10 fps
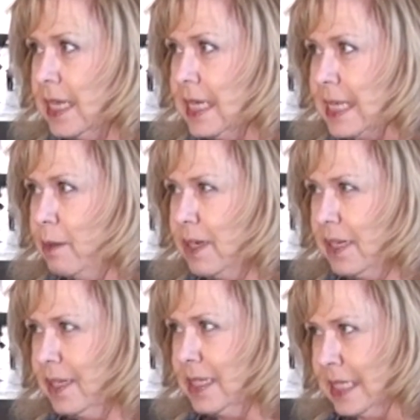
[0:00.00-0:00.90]
it sounded a
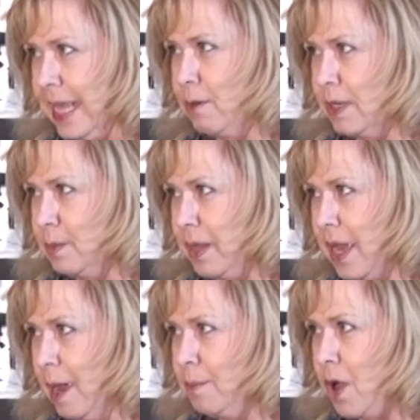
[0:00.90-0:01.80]
little scary to me.
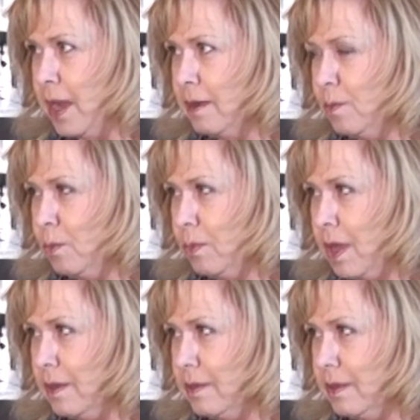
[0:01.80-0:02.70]
I'm not
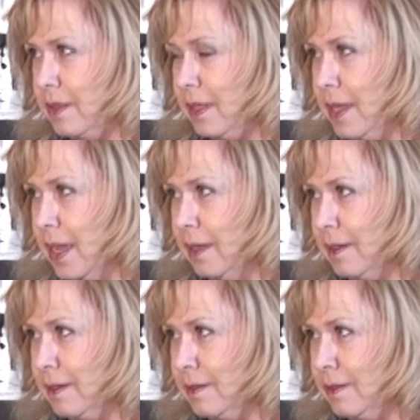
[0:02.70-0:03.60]
the
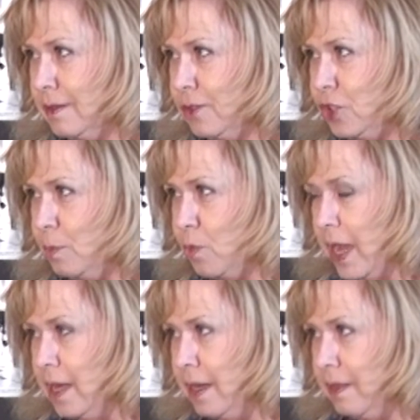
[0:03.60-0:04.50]
young gym
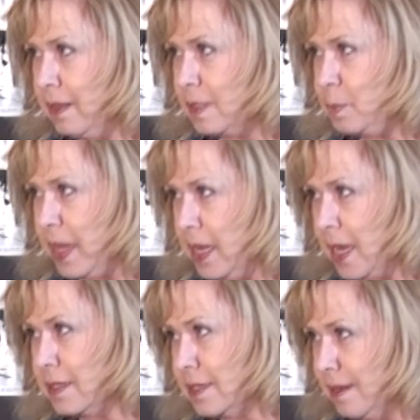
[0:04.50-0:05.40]
rat in the
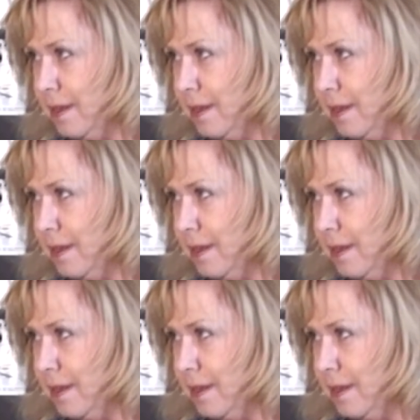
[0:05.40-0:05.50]
spandex.